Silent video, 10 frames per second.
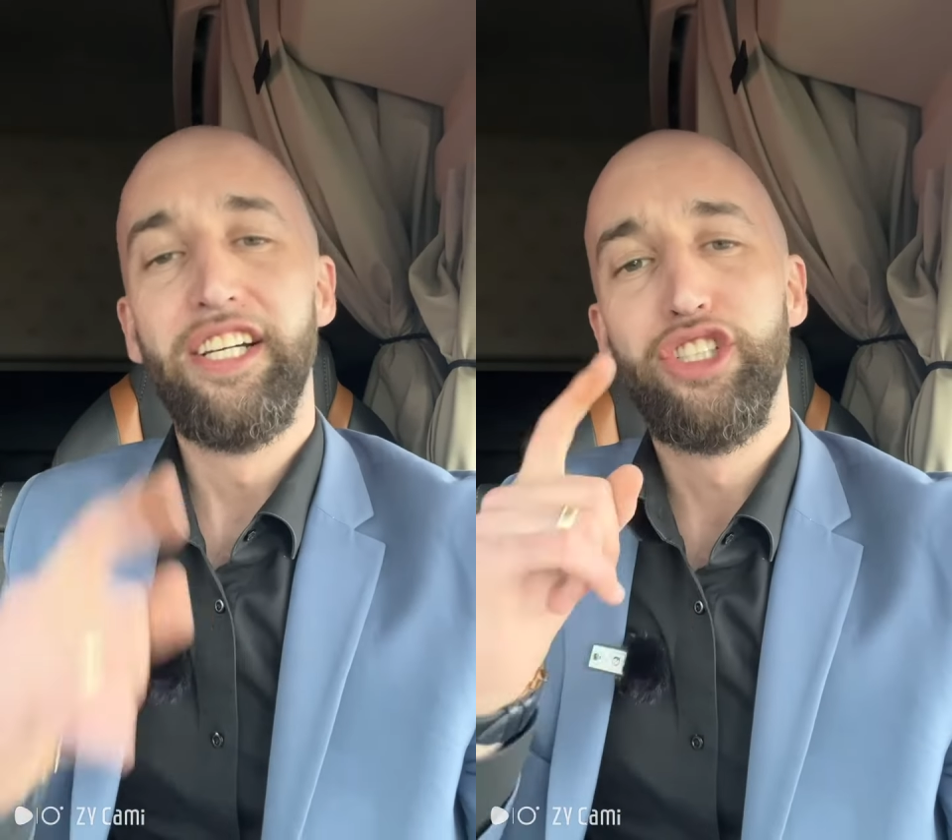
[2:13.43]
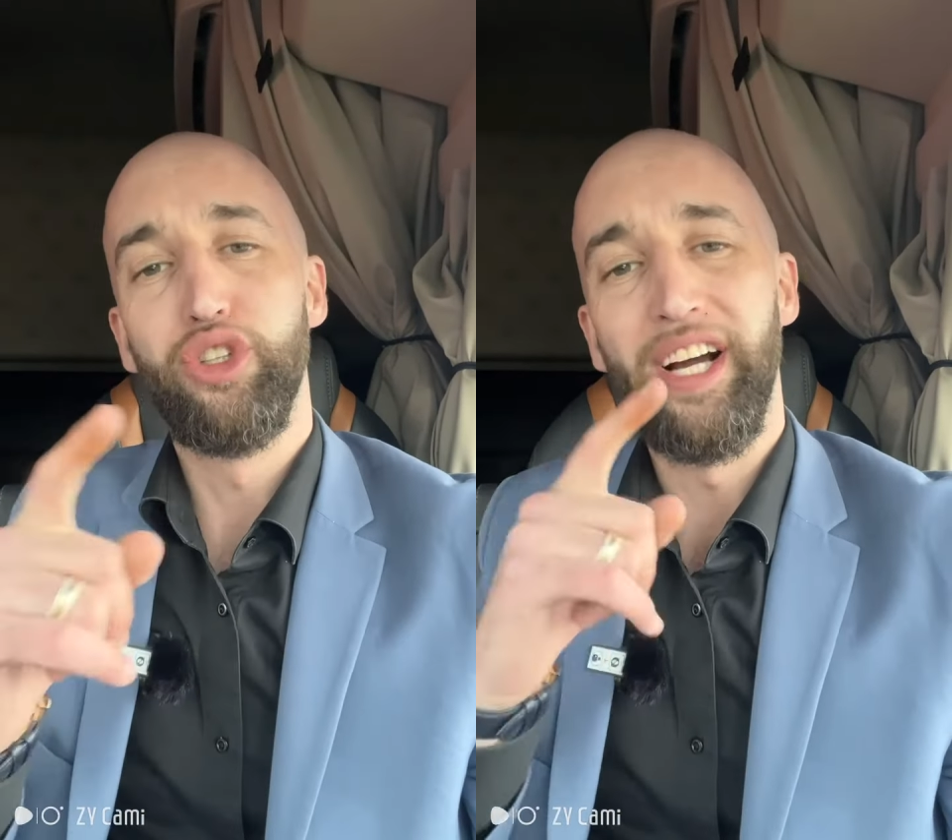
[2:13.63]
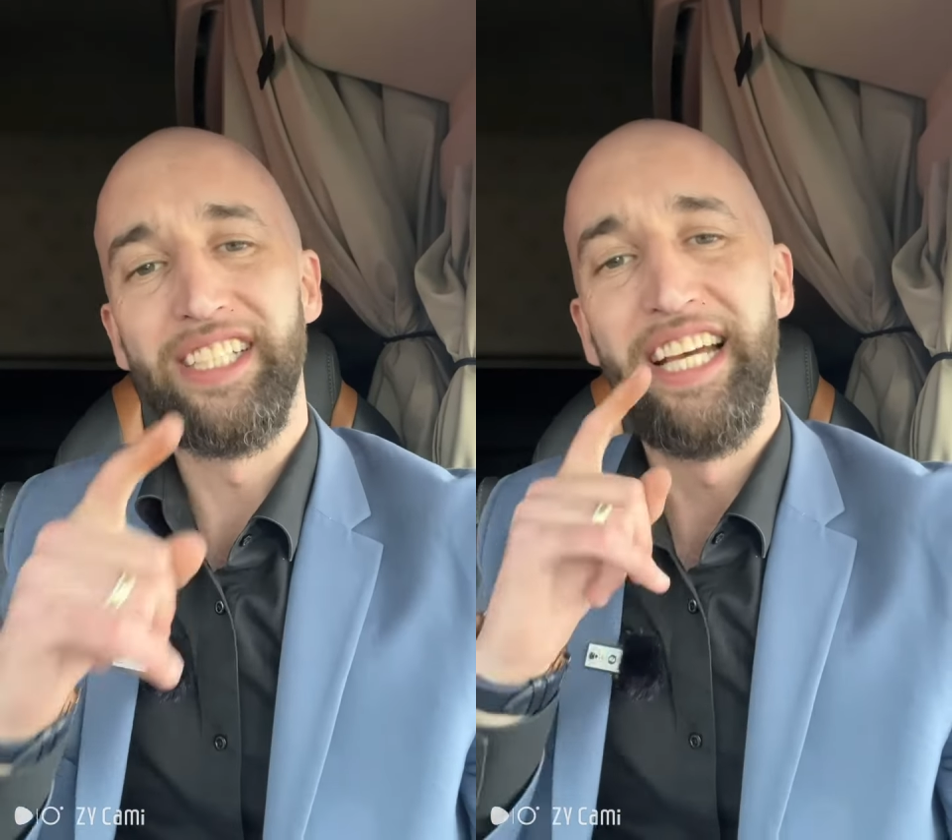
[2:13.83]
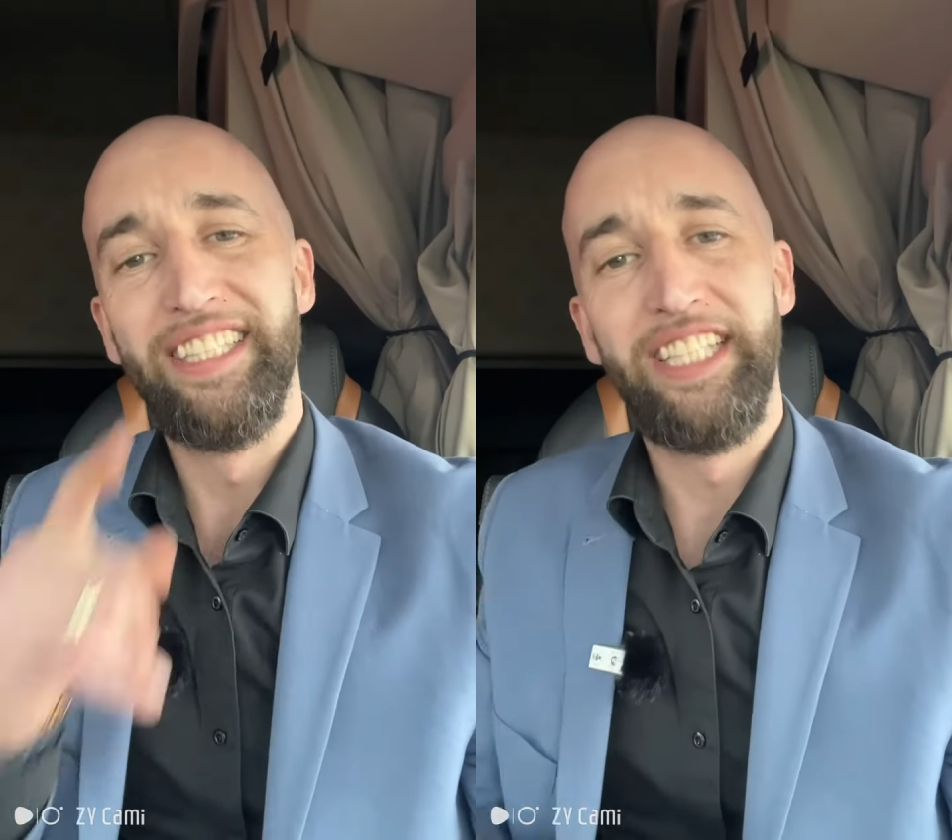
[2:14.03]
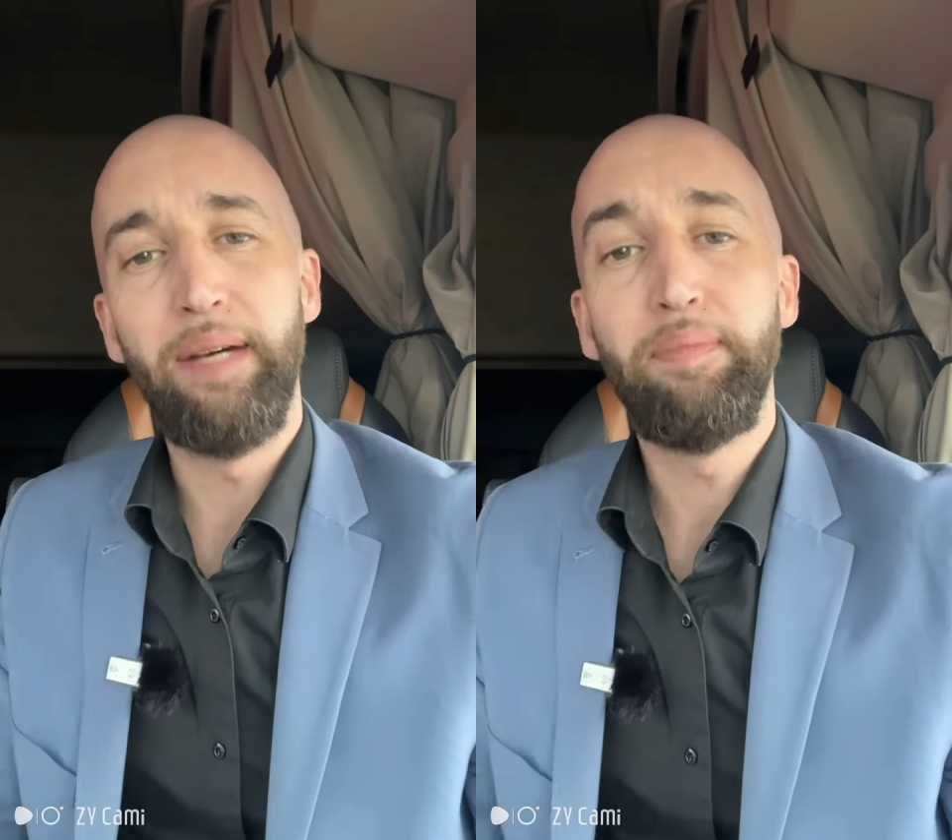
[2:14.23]

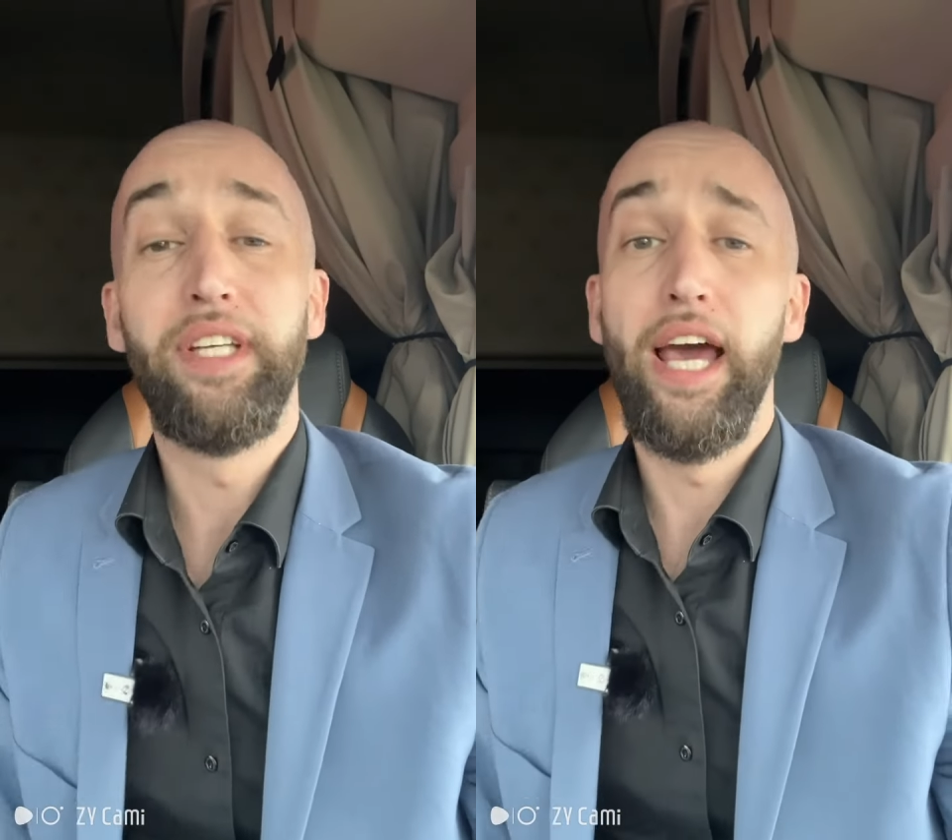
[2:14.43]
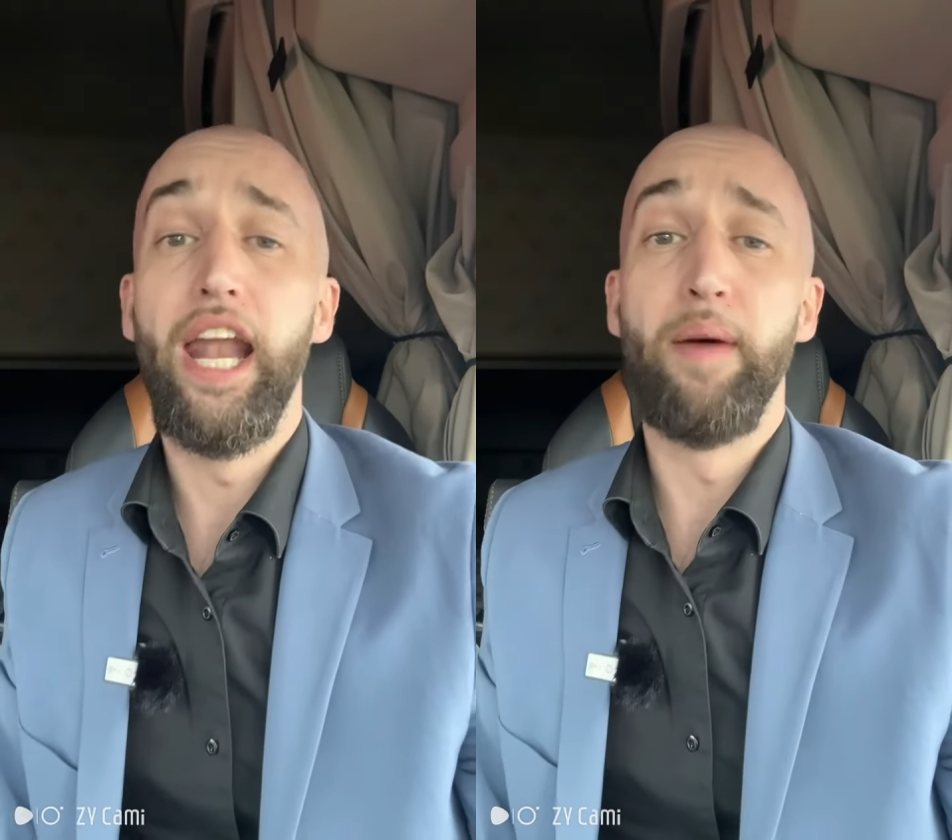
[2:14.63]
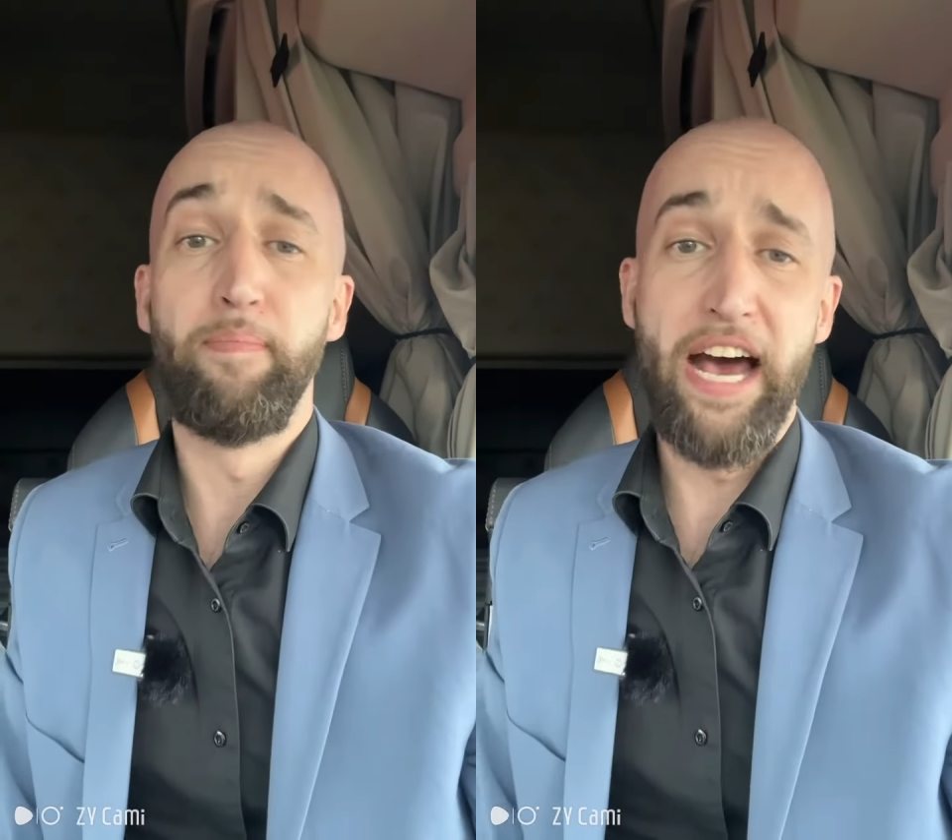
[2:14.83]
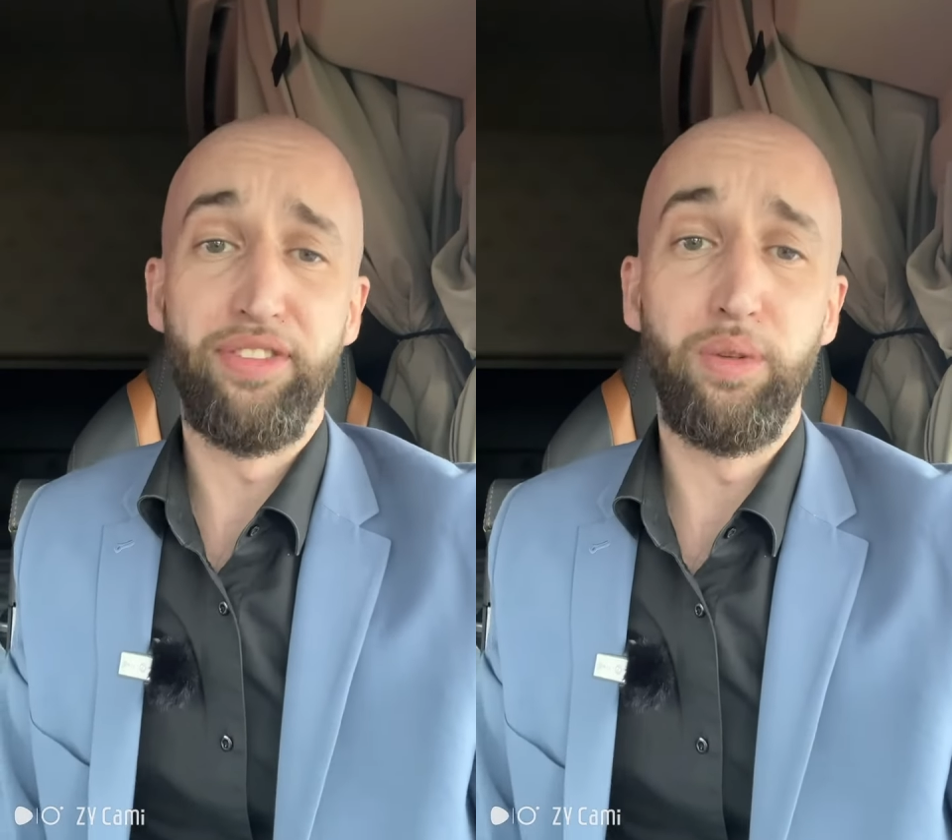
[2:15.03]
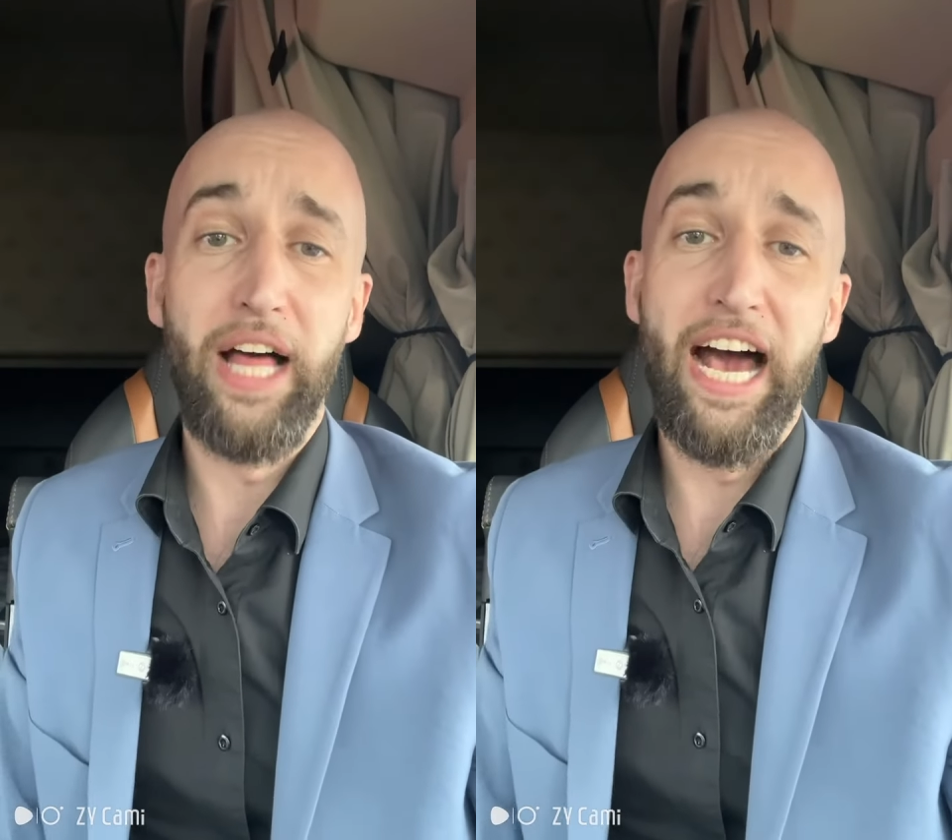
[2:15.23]
Trucksntips, and I'm
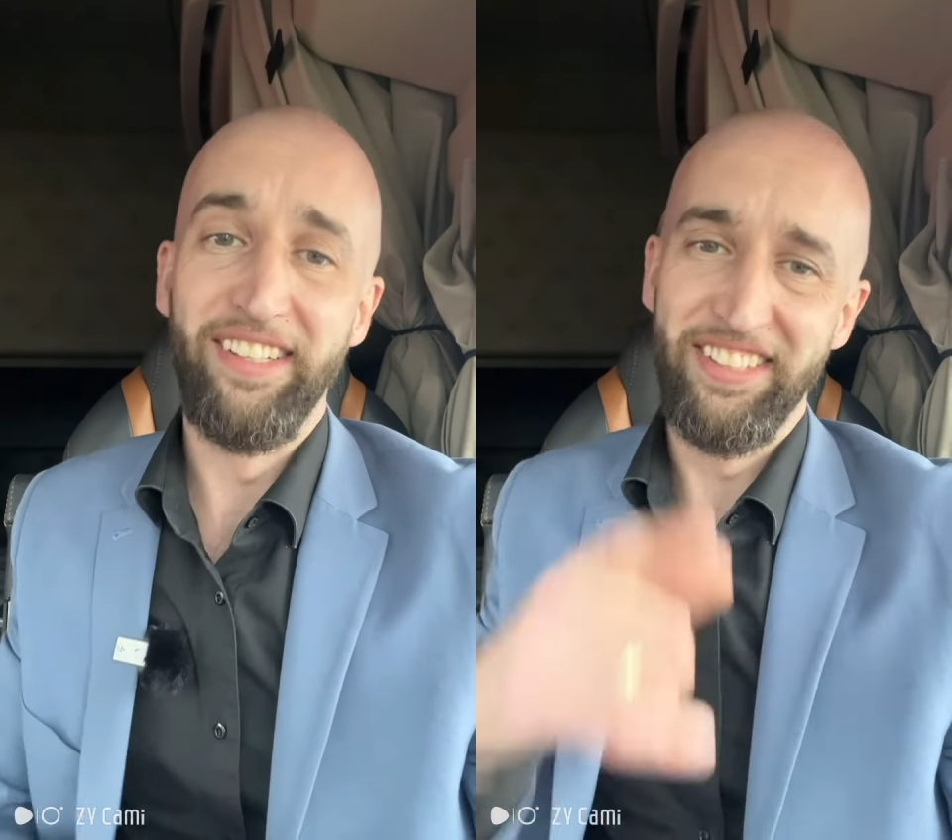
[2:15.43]
Matthew Ladd.